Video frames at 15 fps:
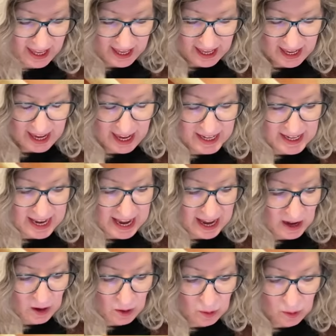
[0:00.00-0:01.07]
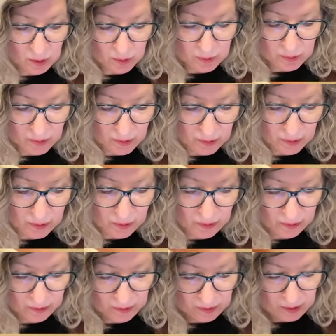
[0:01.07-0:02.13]
And now
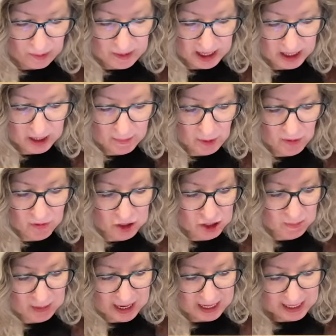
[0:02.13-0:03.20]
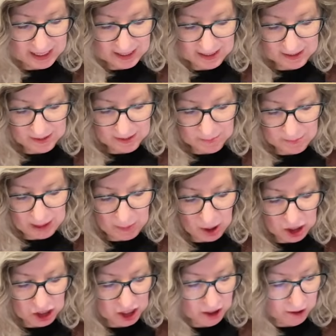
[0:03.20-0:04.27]
I'm going to come over to my
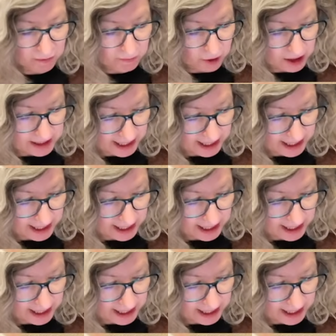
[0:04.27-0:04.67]
brush here for a sec.